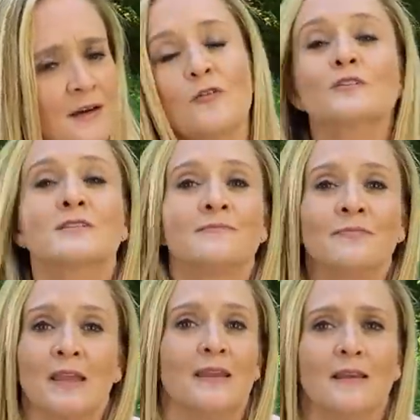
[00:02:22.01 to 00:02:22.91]
Of course,
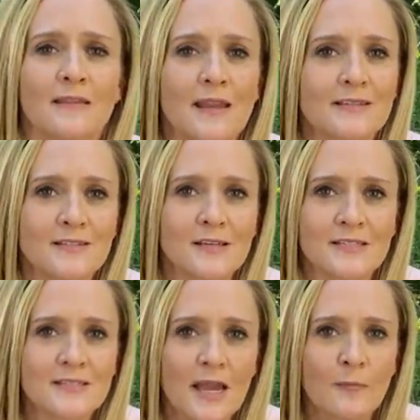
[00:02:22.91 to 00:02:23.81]
None of that is going to
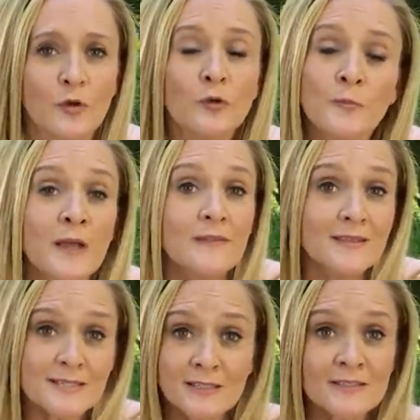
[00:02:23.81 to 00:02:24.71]
stop Goop.
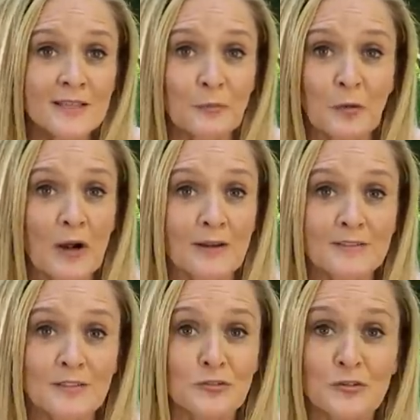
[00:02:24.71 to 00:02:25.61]
They still sell
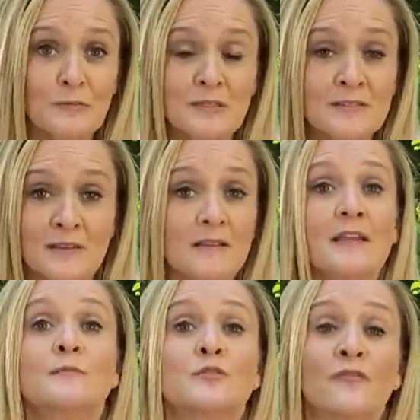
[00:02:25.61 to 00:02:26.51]
products and treatments that
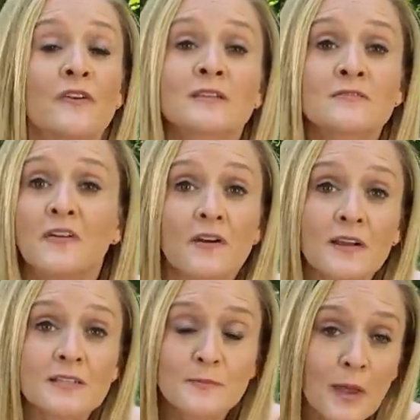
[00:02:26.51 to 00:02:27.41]
claim to fix
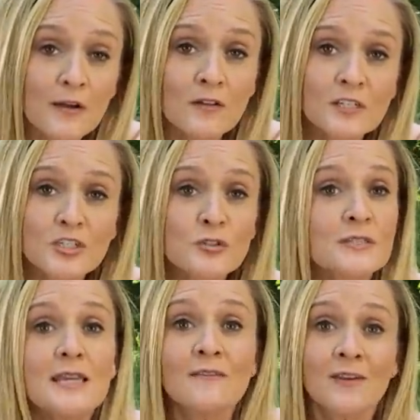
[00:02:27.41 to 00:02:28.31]
various medical issues,
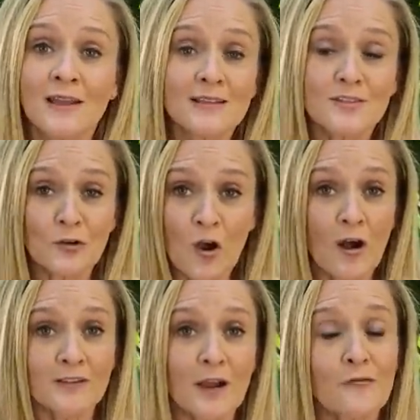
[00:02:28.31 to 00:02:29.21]
even as they're
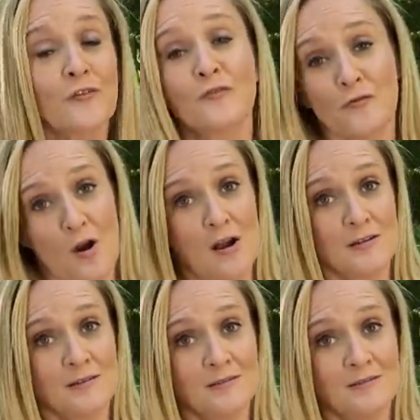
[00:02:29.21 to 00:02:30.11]
called out for fraud.